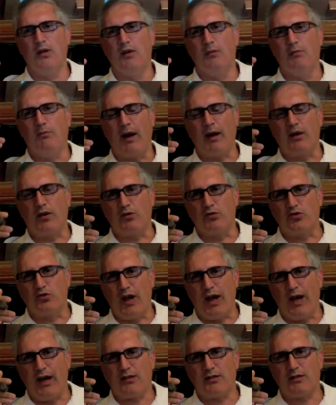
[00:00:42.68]
Michael
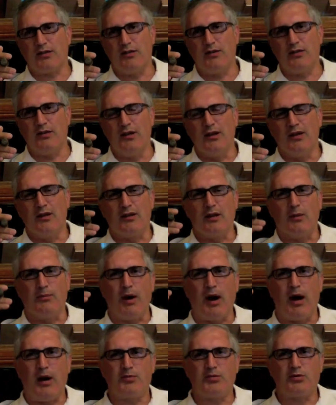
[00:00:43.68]
Jackson, the
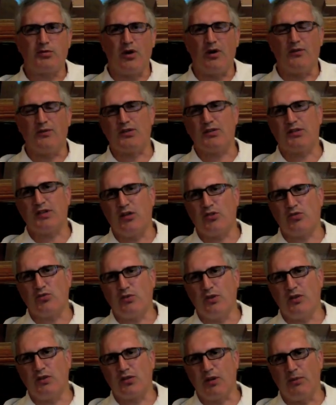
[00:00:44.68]
pop star of the
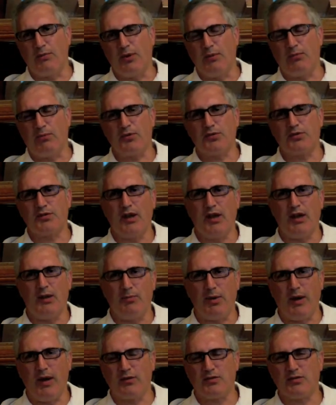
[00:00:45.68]
century, some people say,
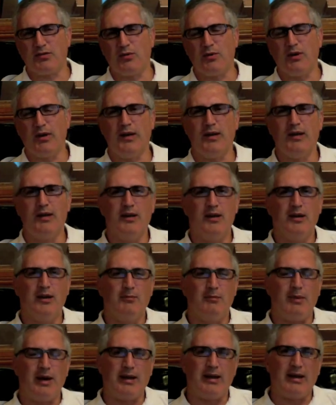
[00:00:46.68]
passed away.
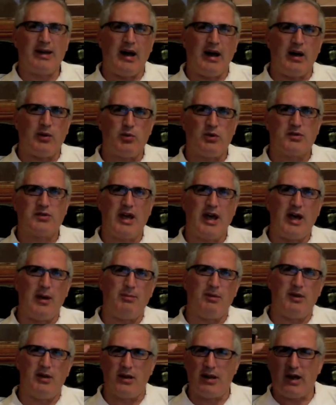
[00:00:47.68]
My God, what's
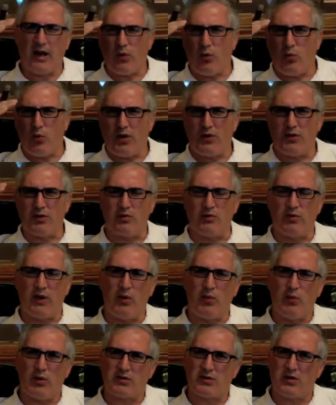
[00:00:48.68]
happening? You gotta wonder,
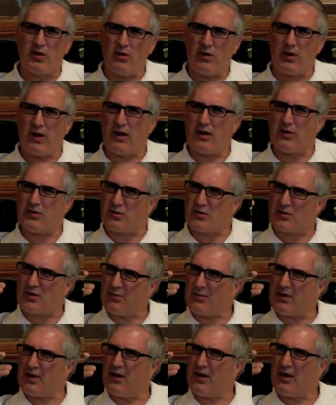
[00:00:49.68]
right? What's going on? Is there
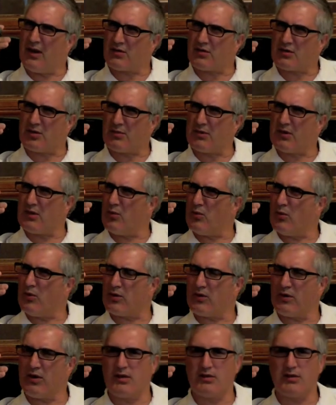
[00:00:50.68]
something here, something in the
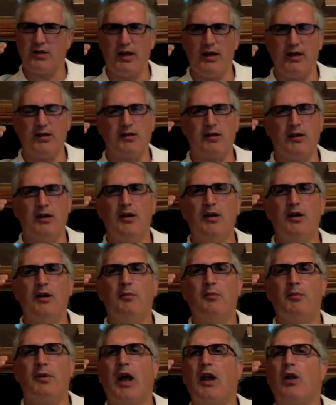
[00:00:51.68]
water these days?
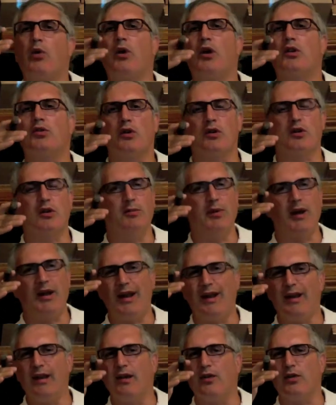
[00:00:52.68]
But I don't want to talk to you about
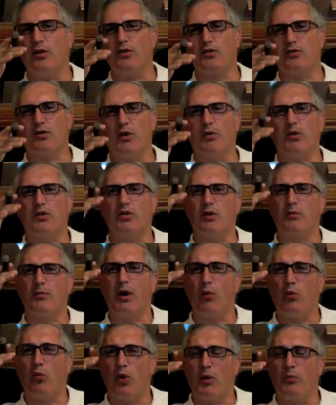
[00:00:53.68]
any of those three. I want to tell you
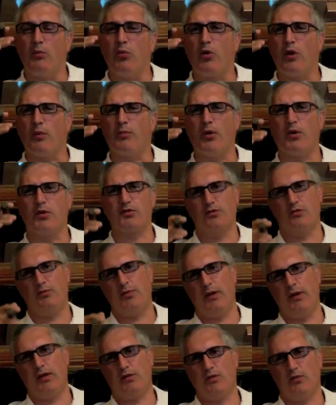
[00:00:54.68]
about one more person
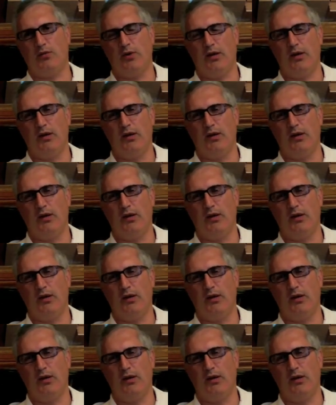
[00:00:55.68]
who passed away.